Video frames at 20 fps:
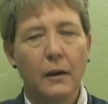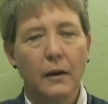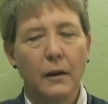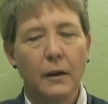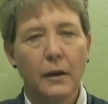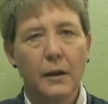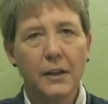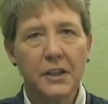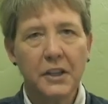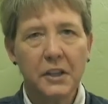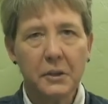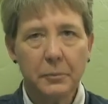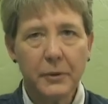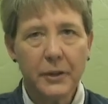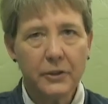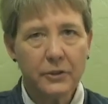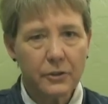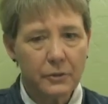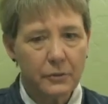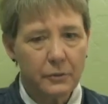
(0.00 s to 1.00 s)
An
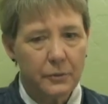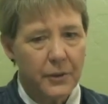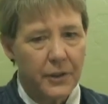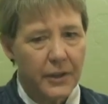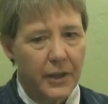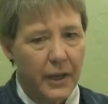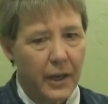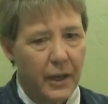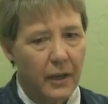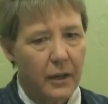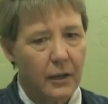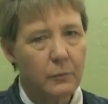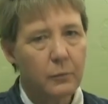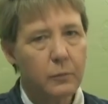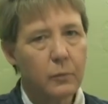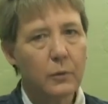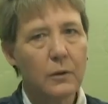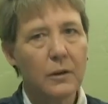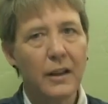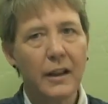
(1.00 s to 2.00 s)
inpatient rehab
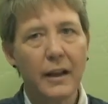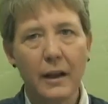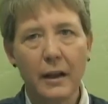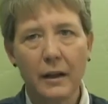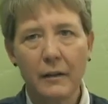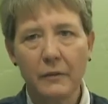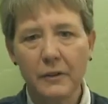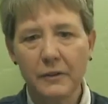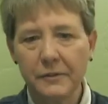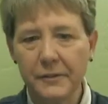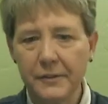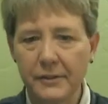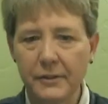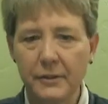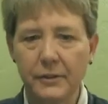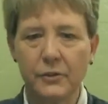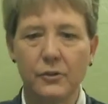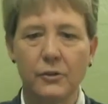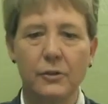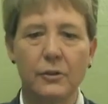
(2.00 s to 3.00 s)
will have a
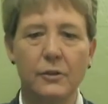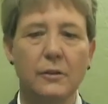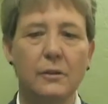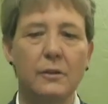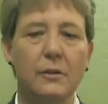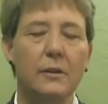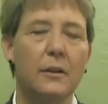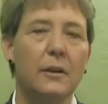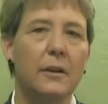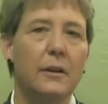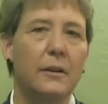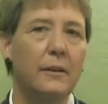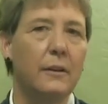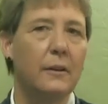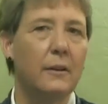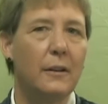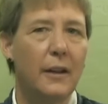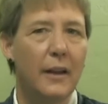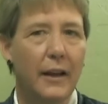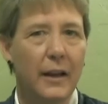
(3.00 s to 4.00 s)
physician,
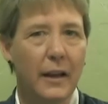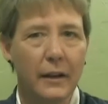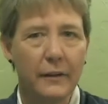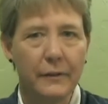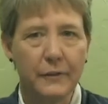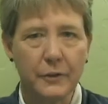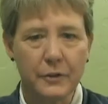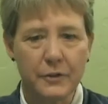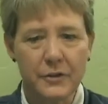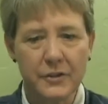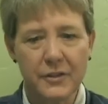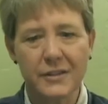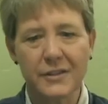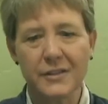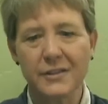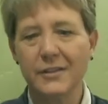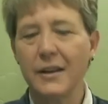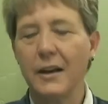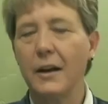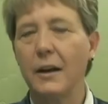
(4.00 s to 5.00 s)
they'll have nursing
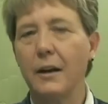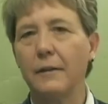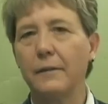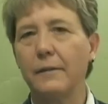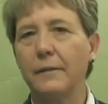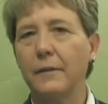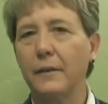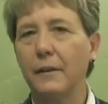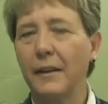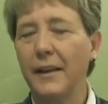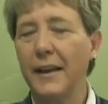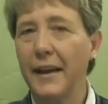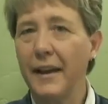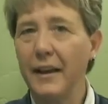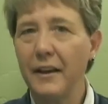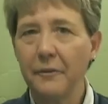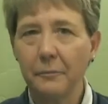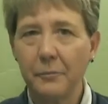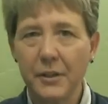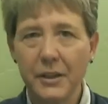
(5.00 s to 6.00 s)
staff, they
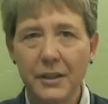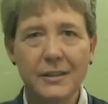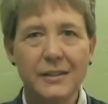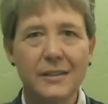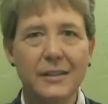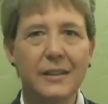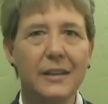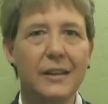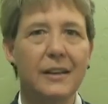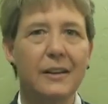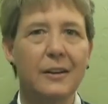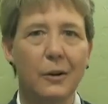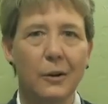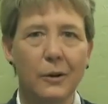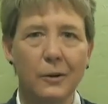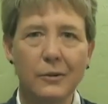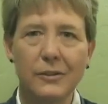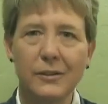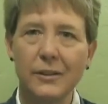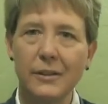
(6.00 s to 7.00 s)
have PT,
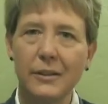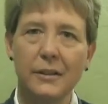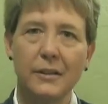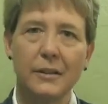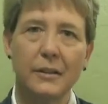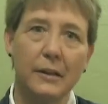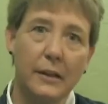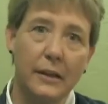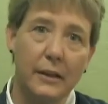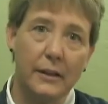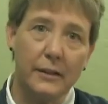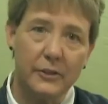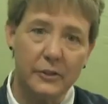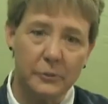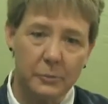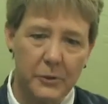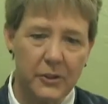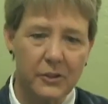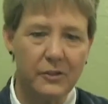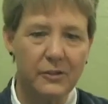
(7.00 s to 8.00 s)
OT,
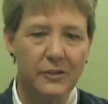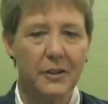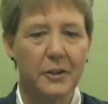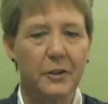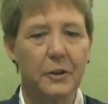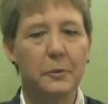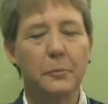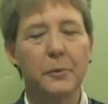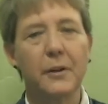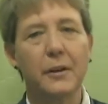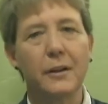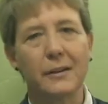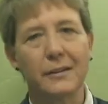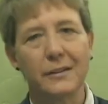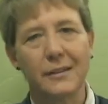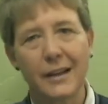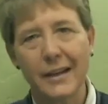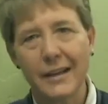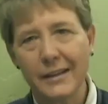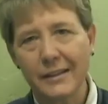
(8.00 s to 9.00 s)
speech therapy, a
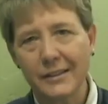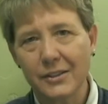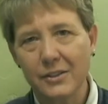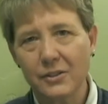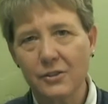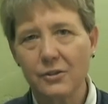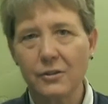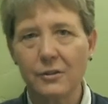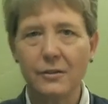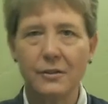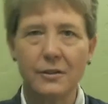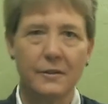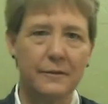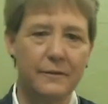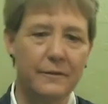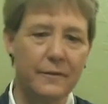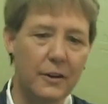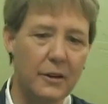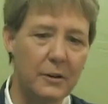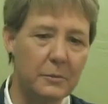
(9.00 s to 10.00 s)
dietitian, a
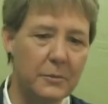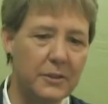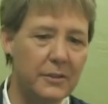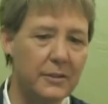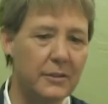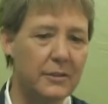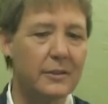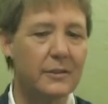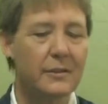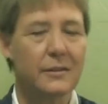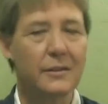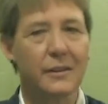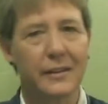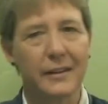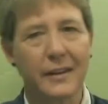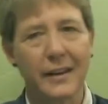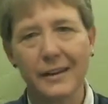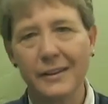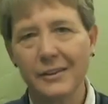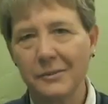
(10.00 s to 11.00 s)
pharmacist, a
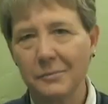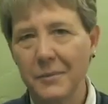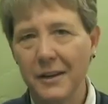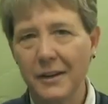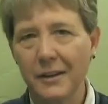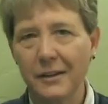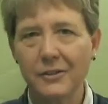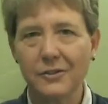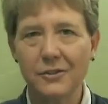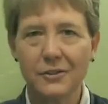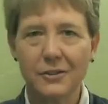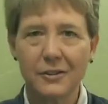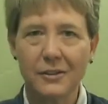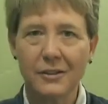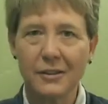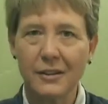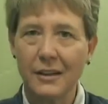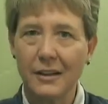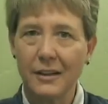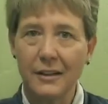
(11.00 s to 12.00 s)
case manager,
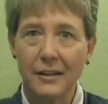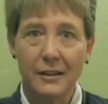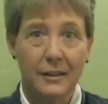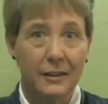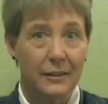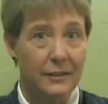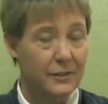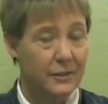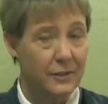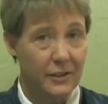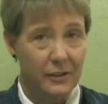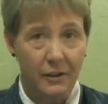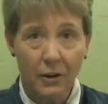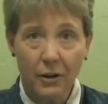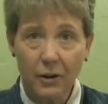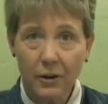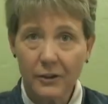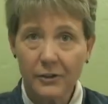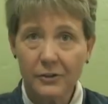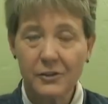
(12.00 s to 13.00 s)
a
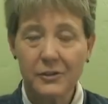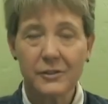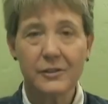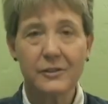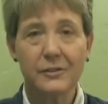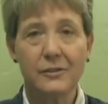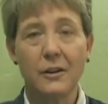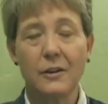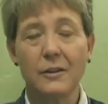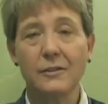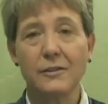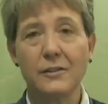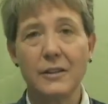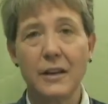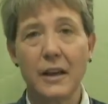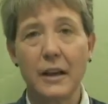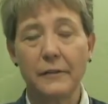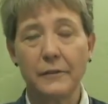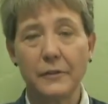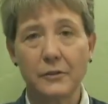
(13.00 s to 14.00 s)
psychologist is on
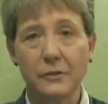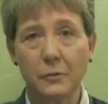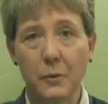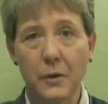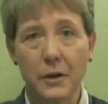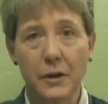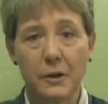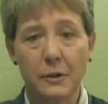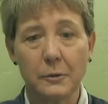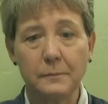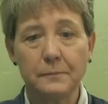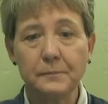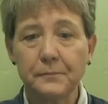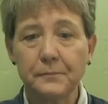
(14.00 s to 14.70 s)
staff as well.